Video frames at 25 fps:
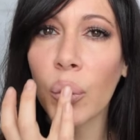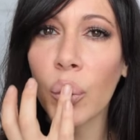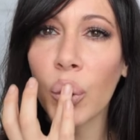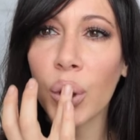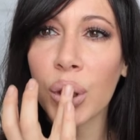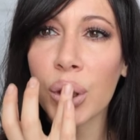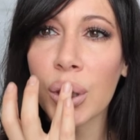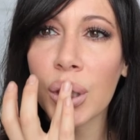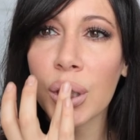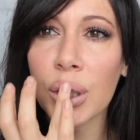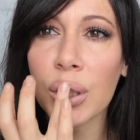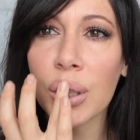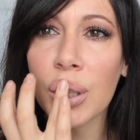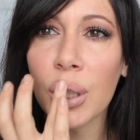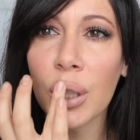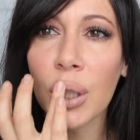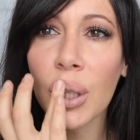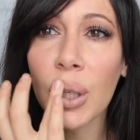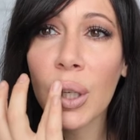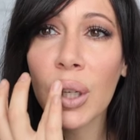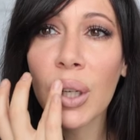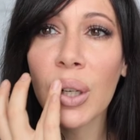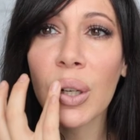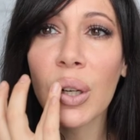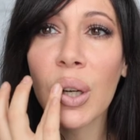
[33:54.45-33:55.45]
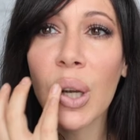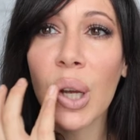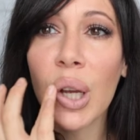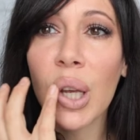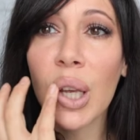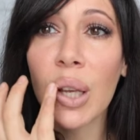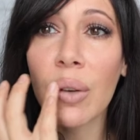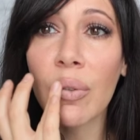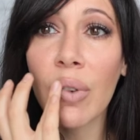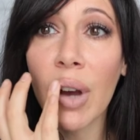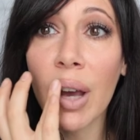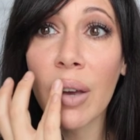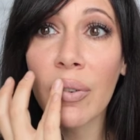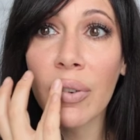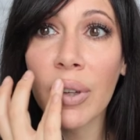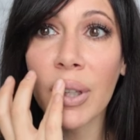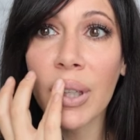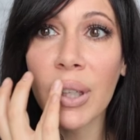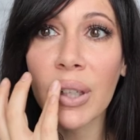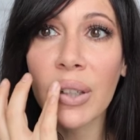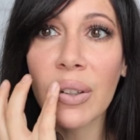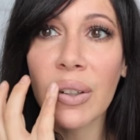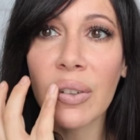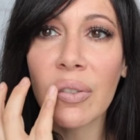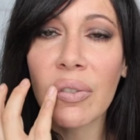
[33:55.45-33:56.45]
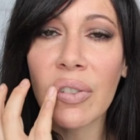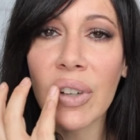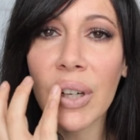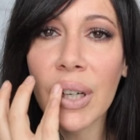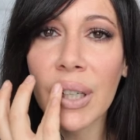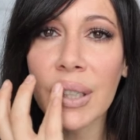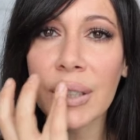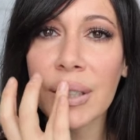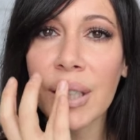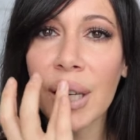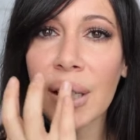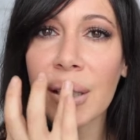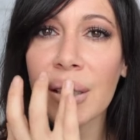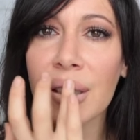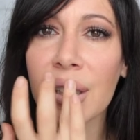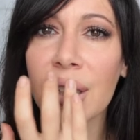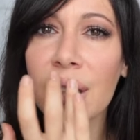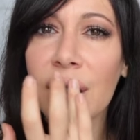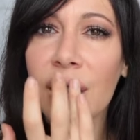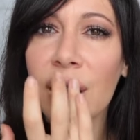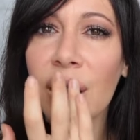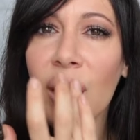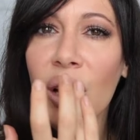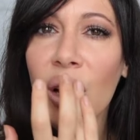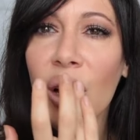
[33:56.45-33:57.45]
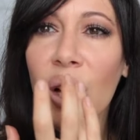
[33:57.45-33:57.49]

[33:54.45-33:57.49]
which is, in my opinion, very sexy.